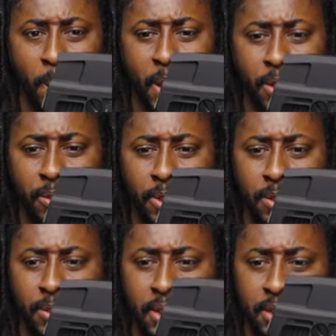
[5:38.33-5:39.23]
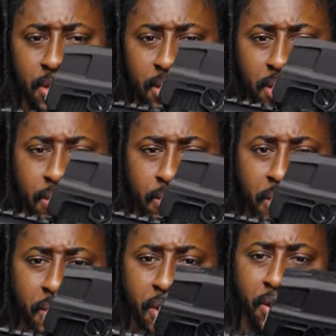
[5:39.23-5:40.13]
I don't know. It's just, it's
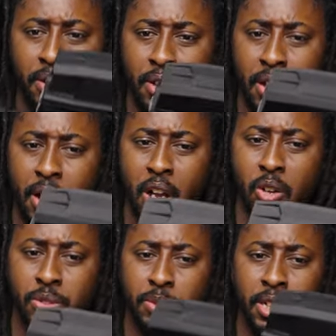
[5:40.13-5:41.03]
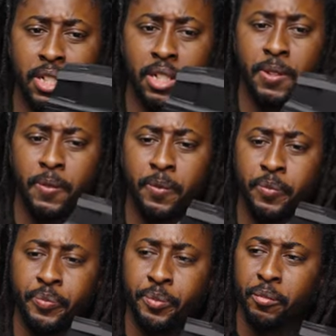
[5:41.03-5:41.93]
very awesome gun.
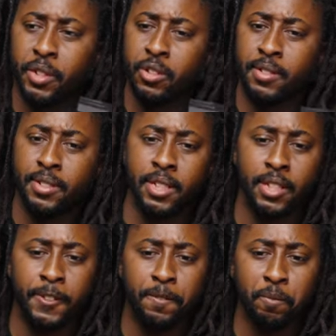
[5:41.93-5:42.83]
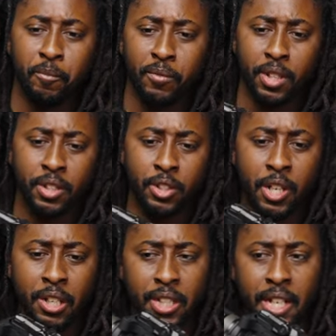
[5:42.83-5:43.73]
You know what I'm saying? Do
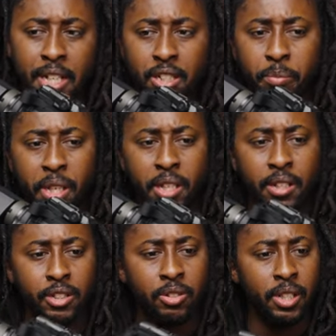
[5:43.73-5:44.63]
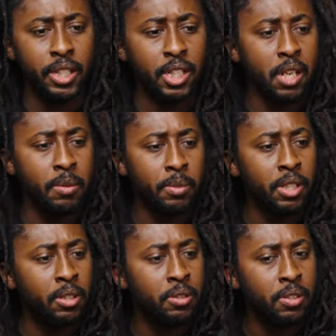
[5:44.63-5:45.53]
y'all think I should paint it? Drop that comment
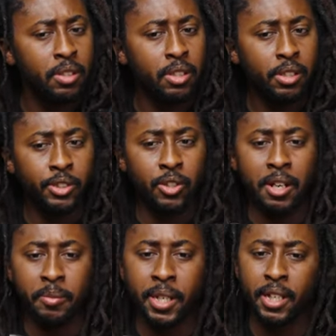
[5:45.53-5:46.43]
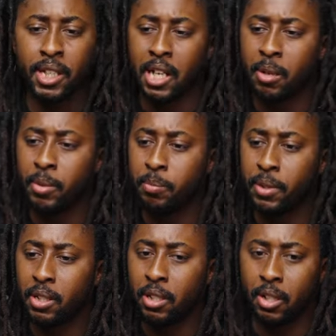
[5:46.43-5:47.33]
below. Drop that comment
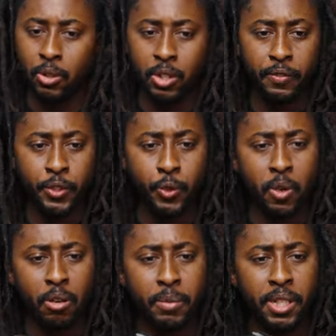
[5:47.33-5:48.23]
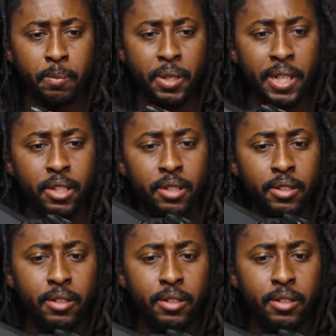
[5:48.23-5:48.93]
below if you want me to paint it.